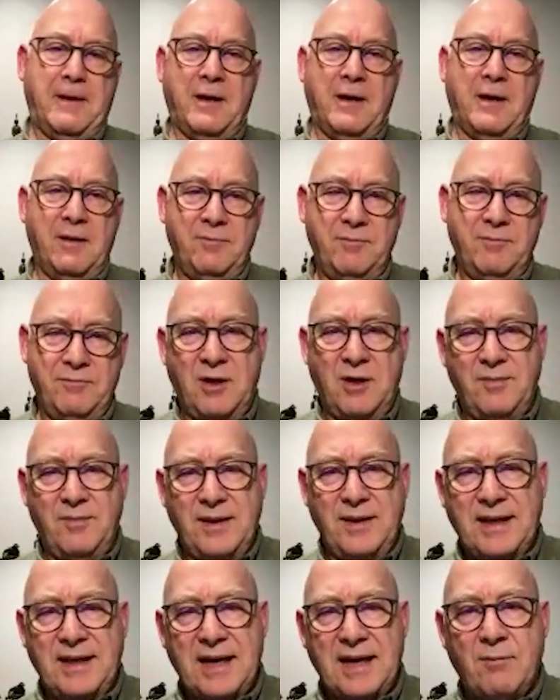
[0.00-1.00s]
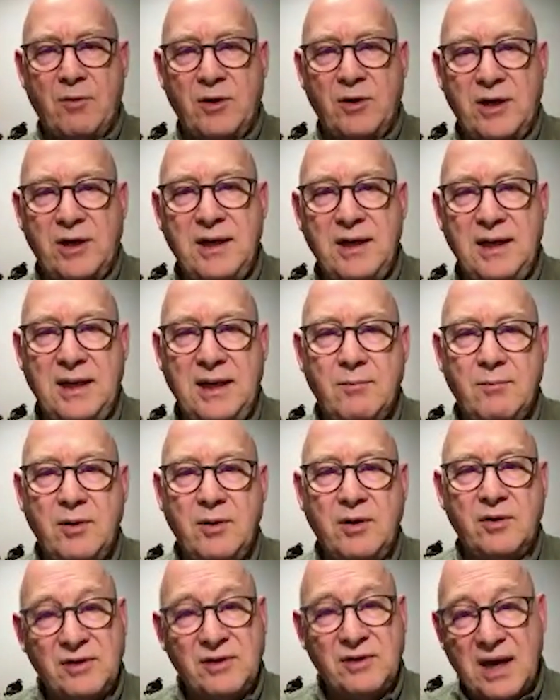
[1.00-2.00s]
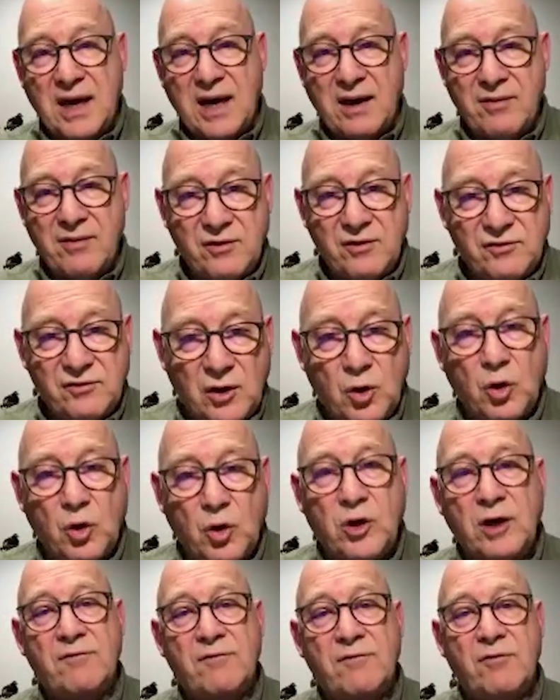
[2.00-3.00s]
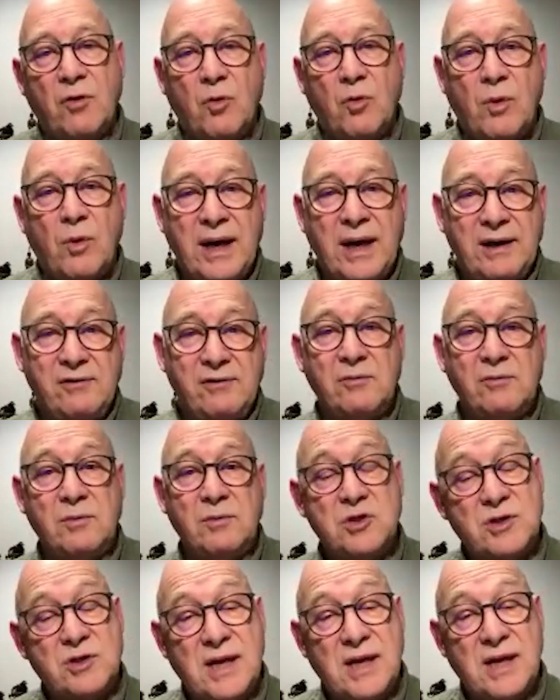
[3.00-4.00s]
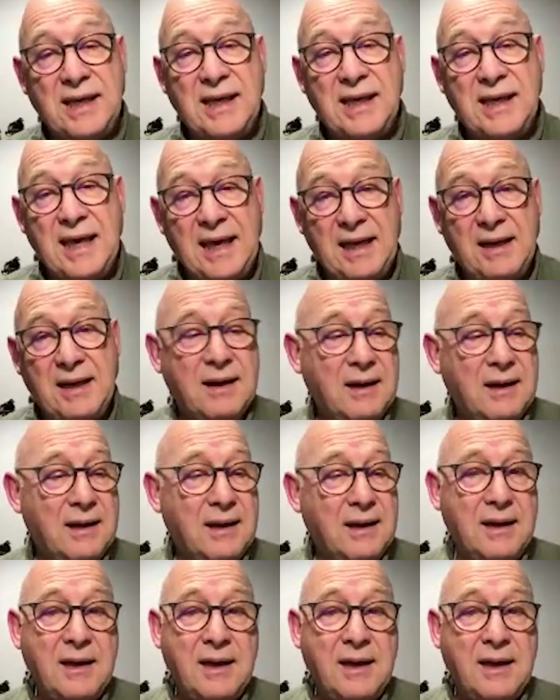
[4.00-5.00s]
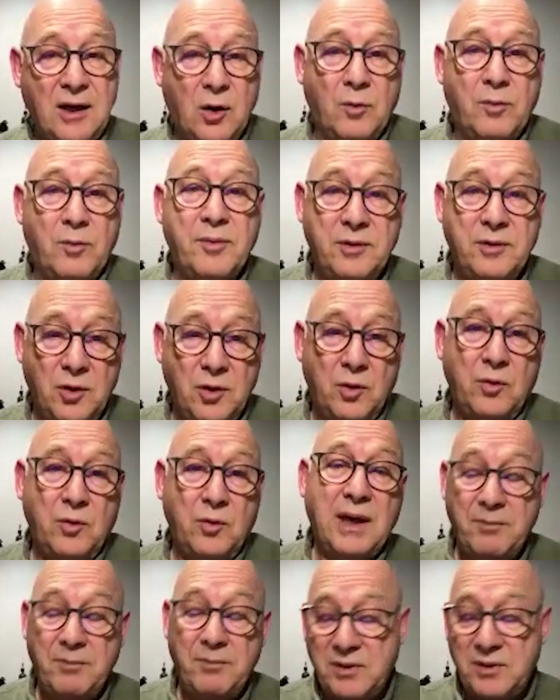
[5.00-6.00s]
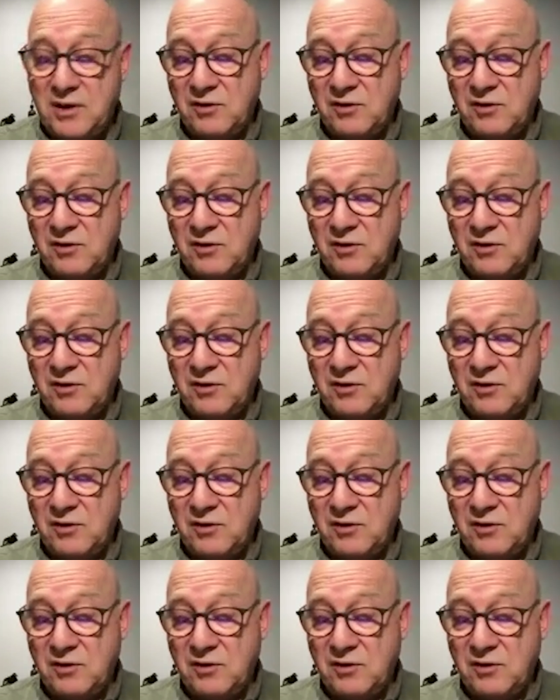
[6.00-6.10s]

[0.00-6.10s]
I'm the calm one in here, because others are looking for ways in which they can help you and